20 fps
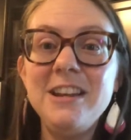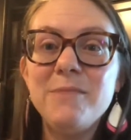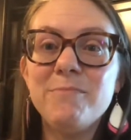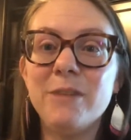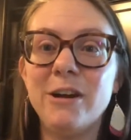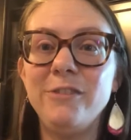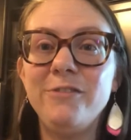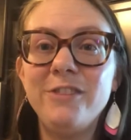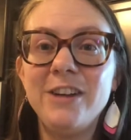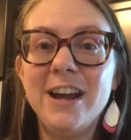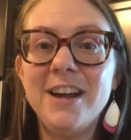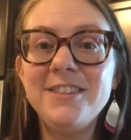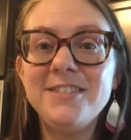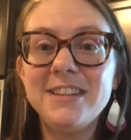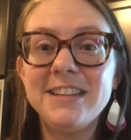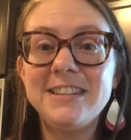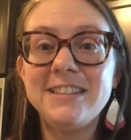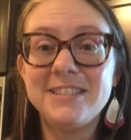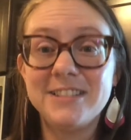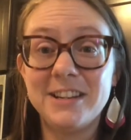My
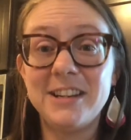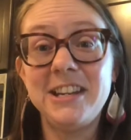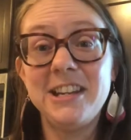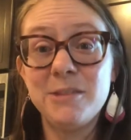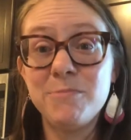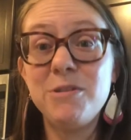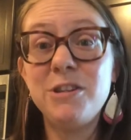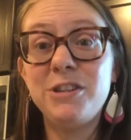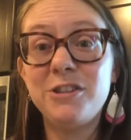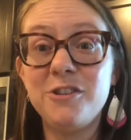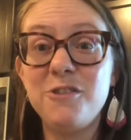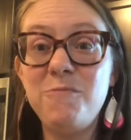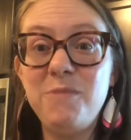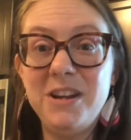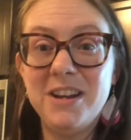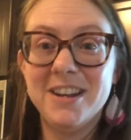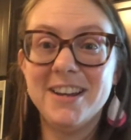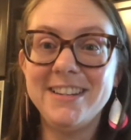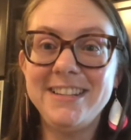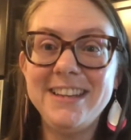fiance is gonna kill me soon
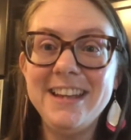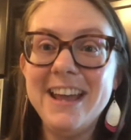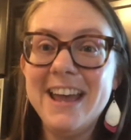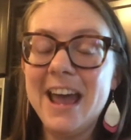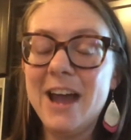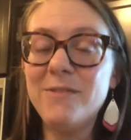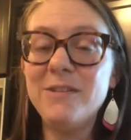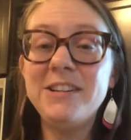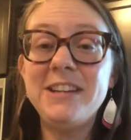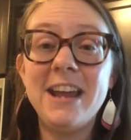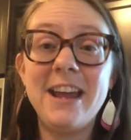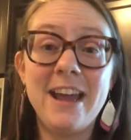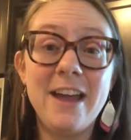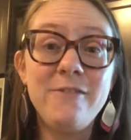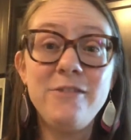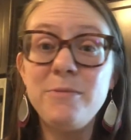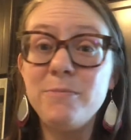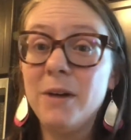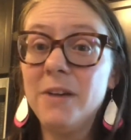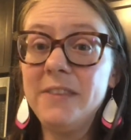because
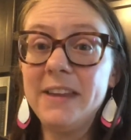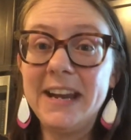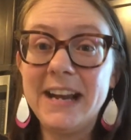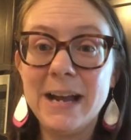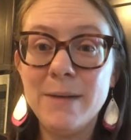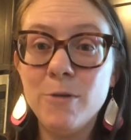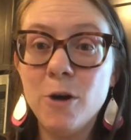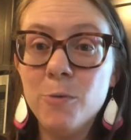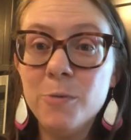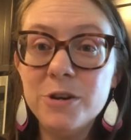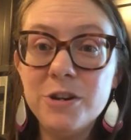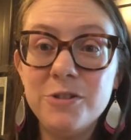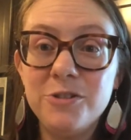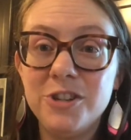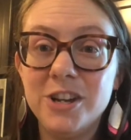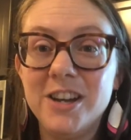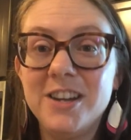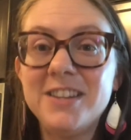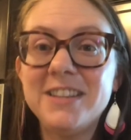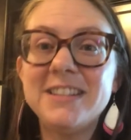every month I come home with new
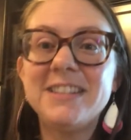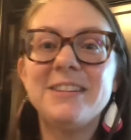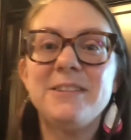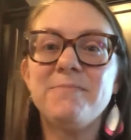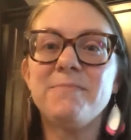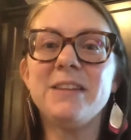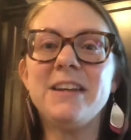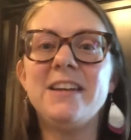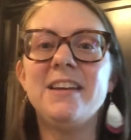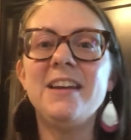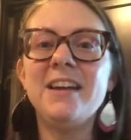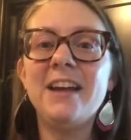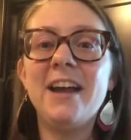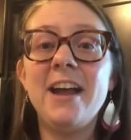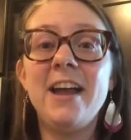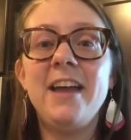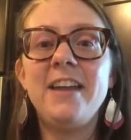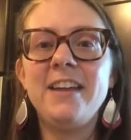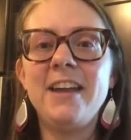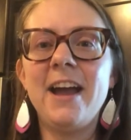jugs.
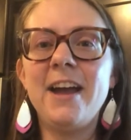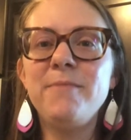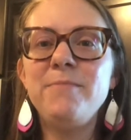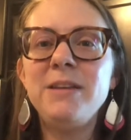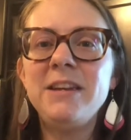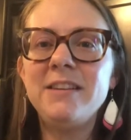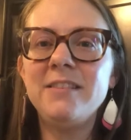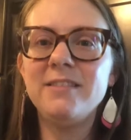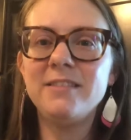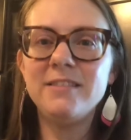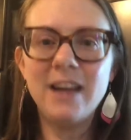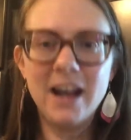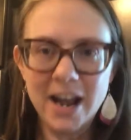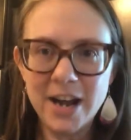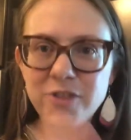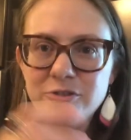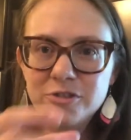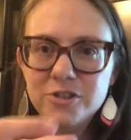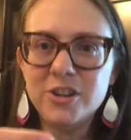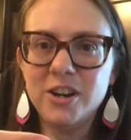Yeah, I mean
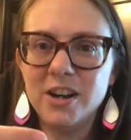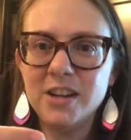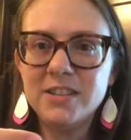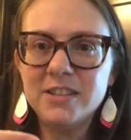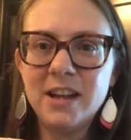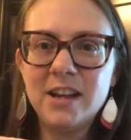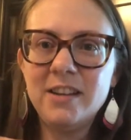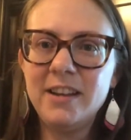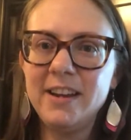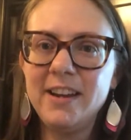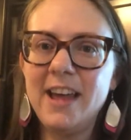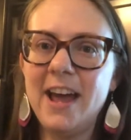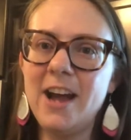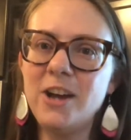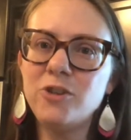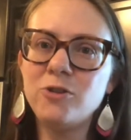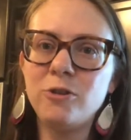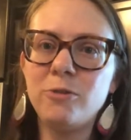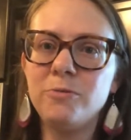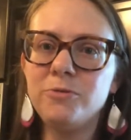HydroJugs, not like
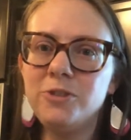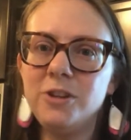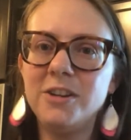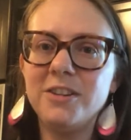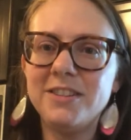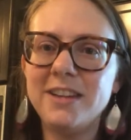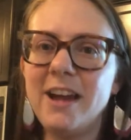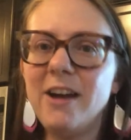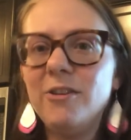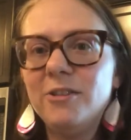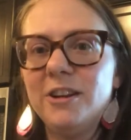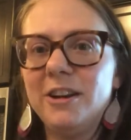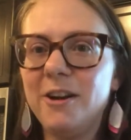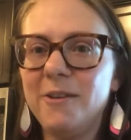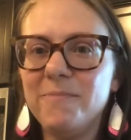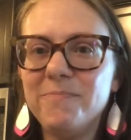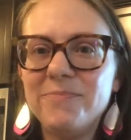actual jugs out, you know.